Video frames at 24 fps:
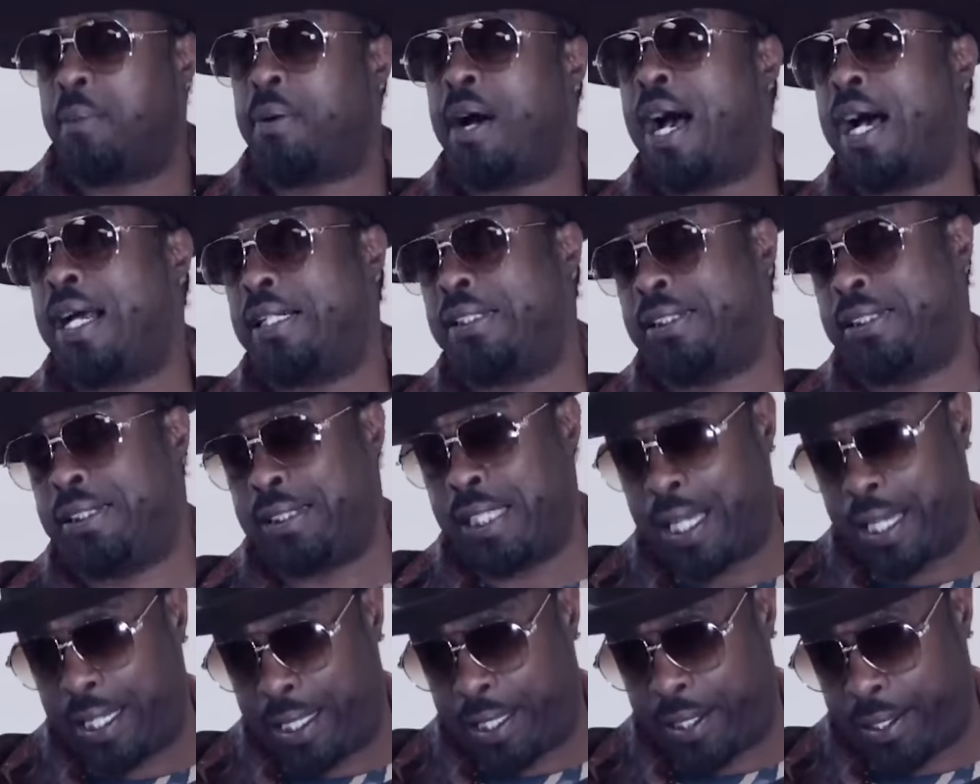up how to
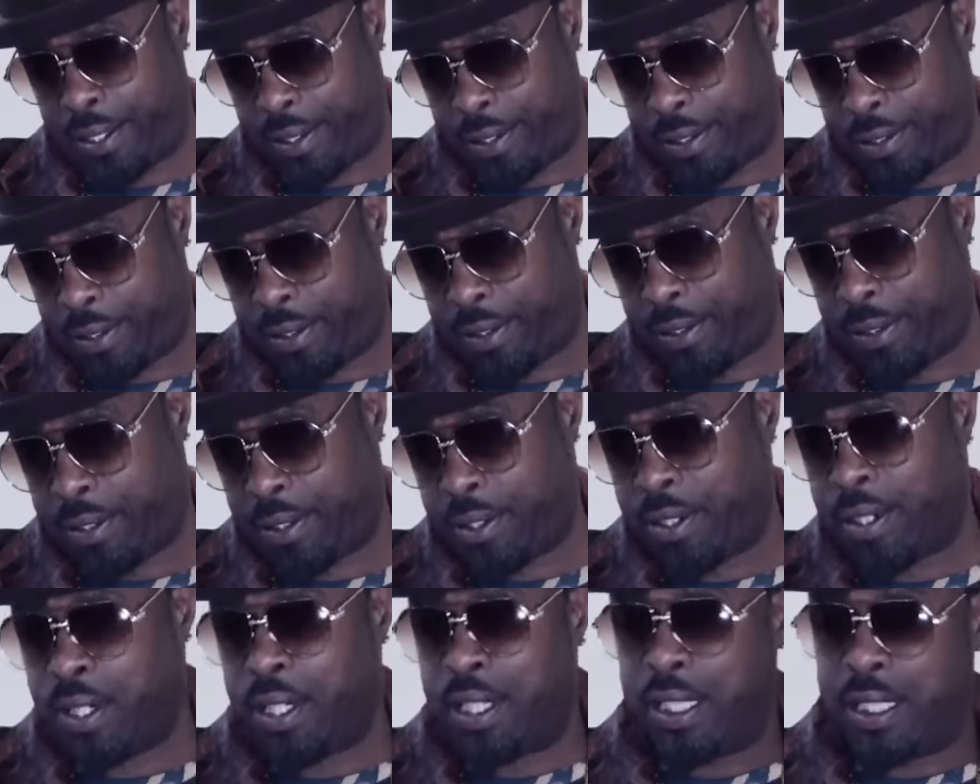sell it.
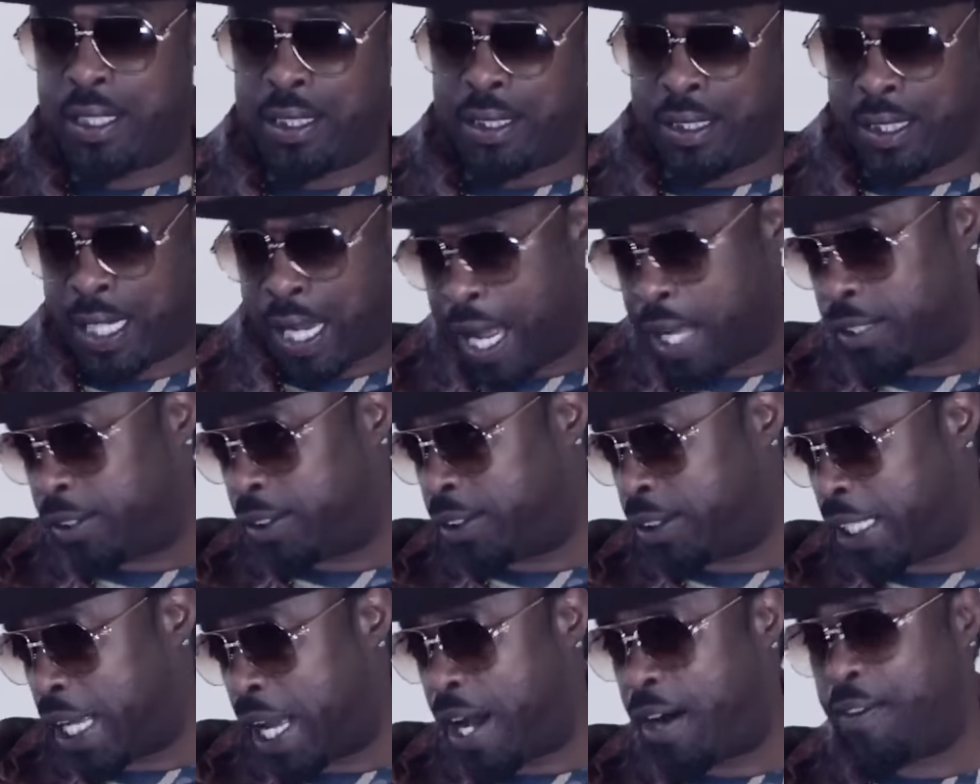Mm. Down
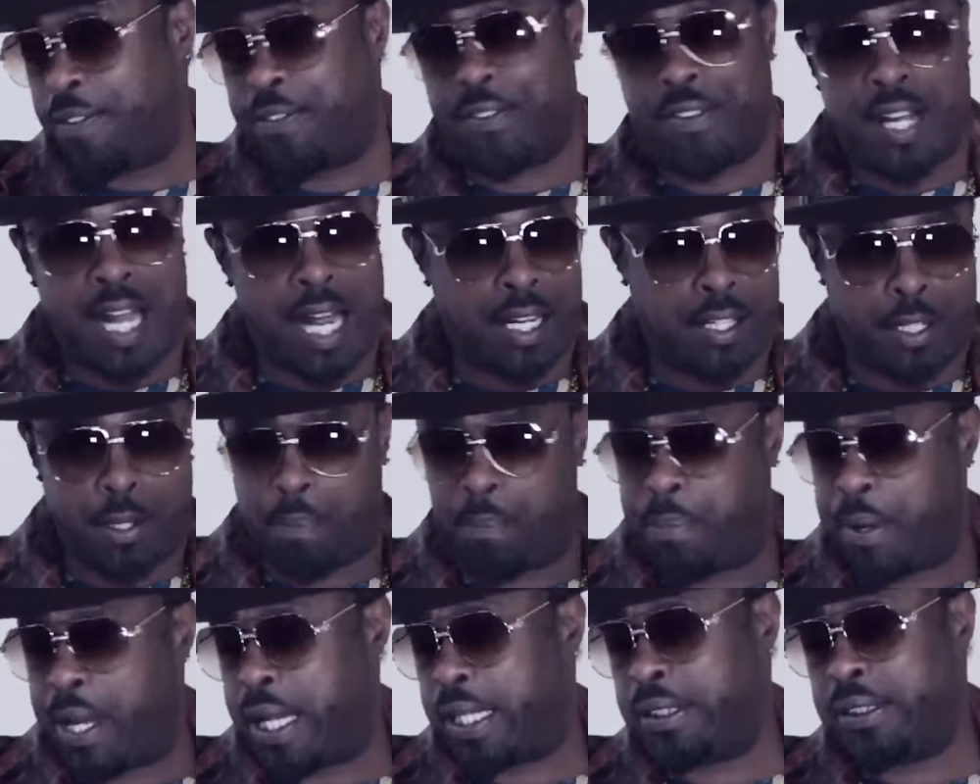South got the
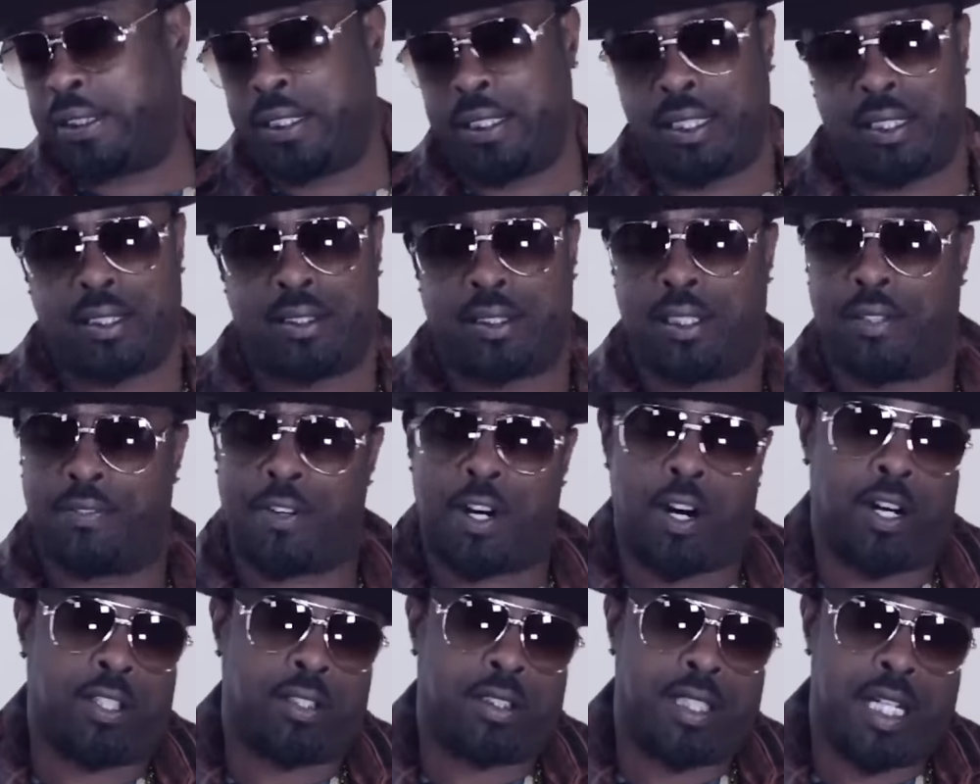best hooks of
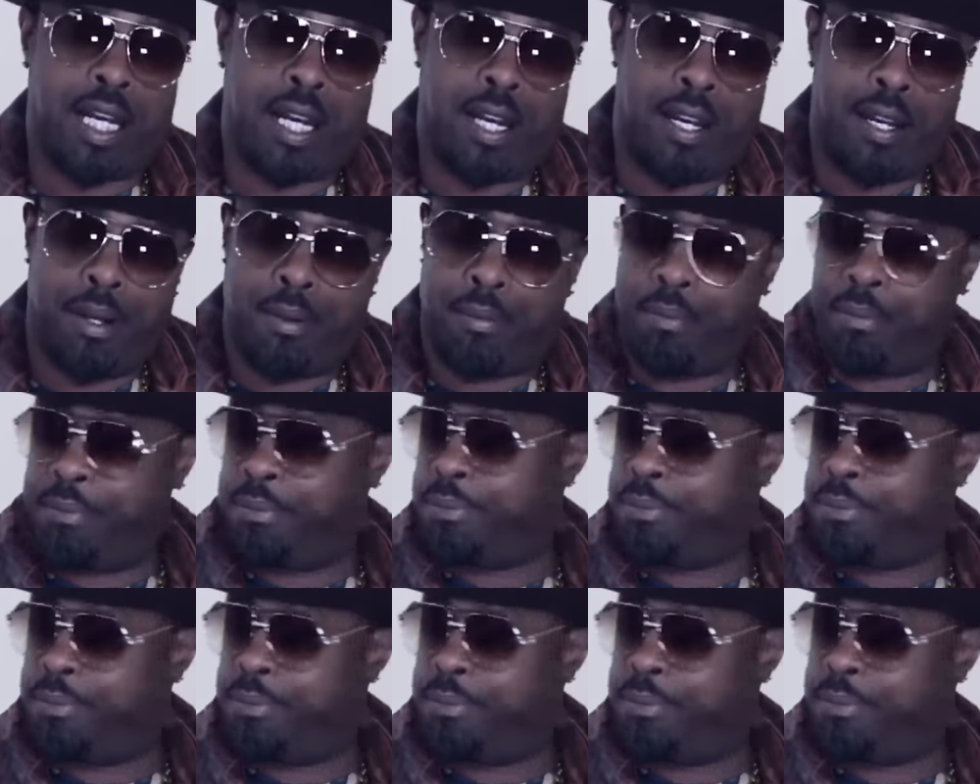all time.